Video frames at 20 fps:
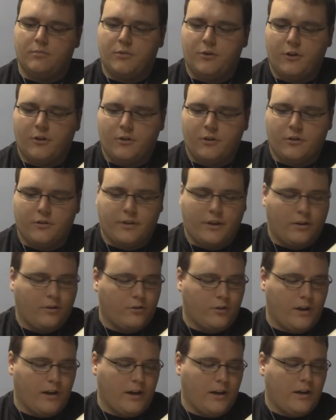pre-order
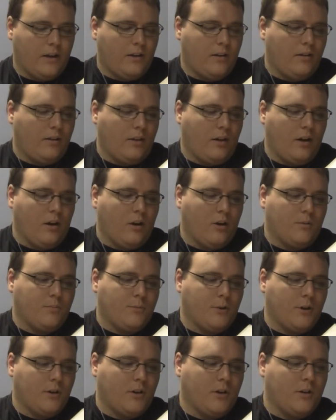soundtrack, the
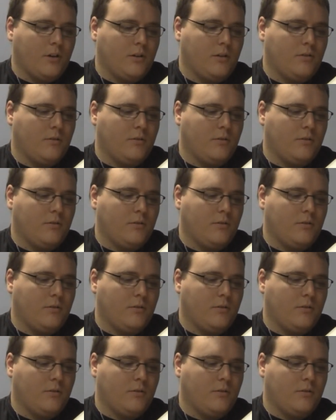art book,